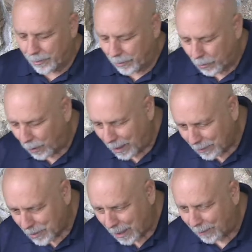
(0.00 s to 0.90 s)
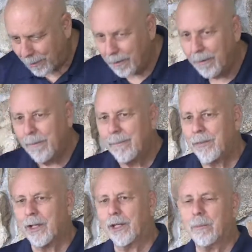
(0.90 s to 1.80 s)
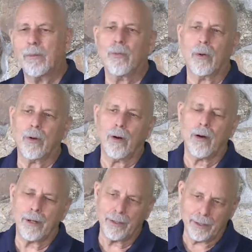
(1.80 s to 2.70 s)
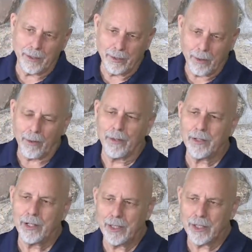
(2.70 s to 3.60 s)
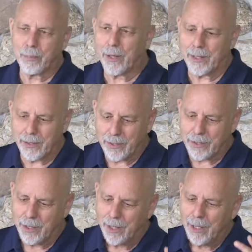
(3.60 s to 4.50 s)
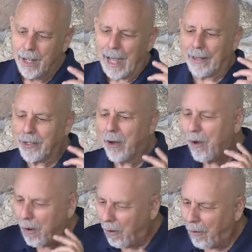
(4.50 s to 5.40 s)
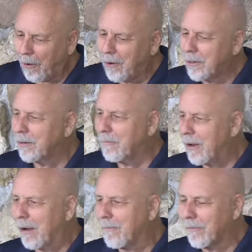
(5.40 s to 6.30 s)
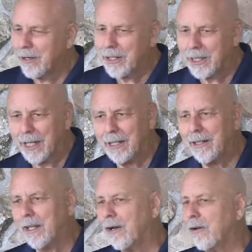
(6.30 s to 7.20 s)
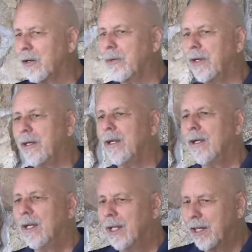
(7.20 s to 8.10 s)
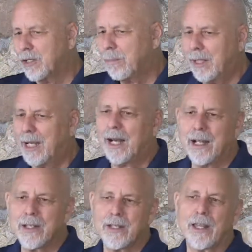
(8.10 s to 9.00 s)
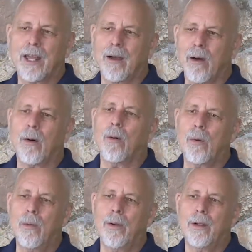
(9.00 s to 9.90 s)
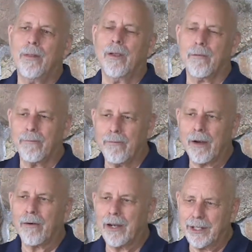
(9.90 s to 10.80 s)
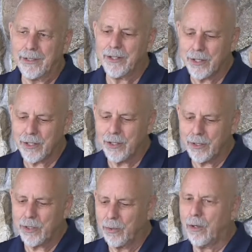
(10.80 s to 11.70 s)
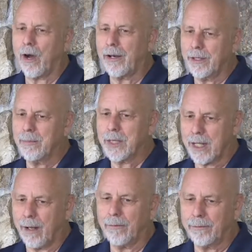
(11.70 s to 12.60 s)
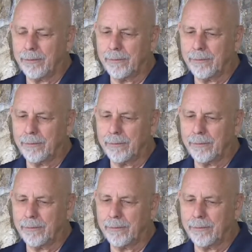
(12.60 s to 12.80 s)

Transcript: their crowns down and kneeling before God and acknowledging His presence. At the heart of everything they are doing, it's because they owe their very existence to God Himself.